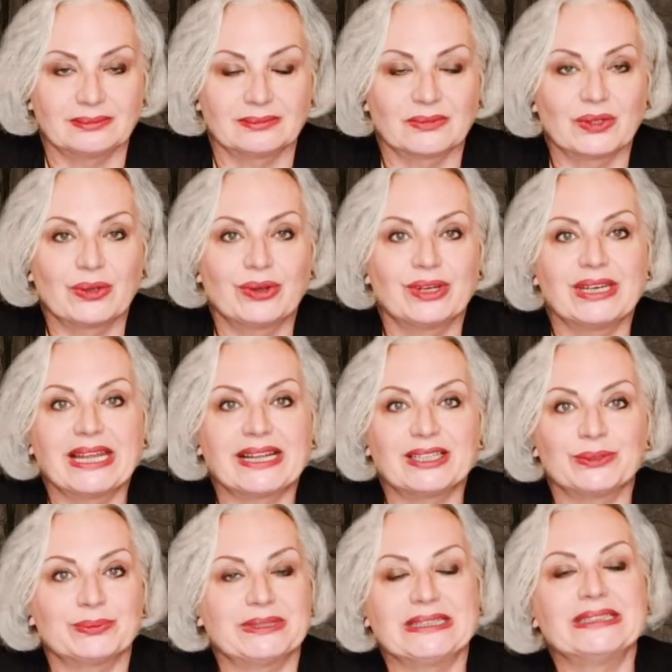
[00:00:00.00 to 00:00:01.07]
connect
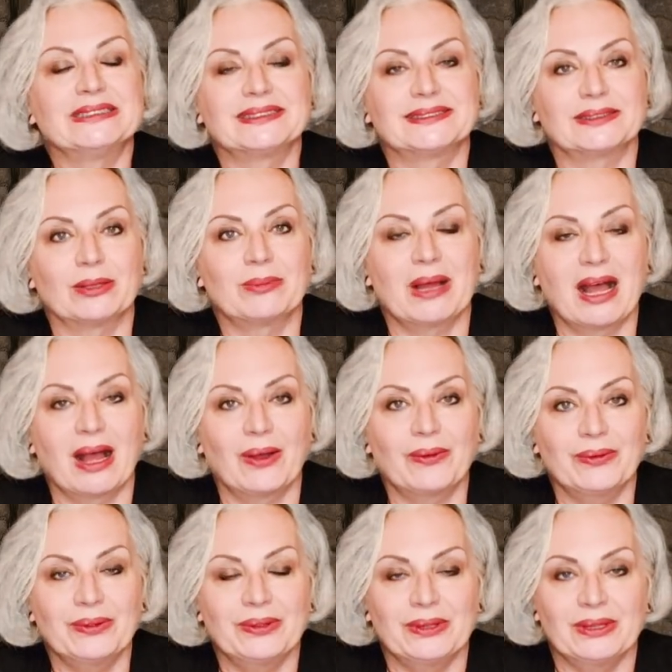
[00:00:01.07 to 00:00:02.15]
within somehow,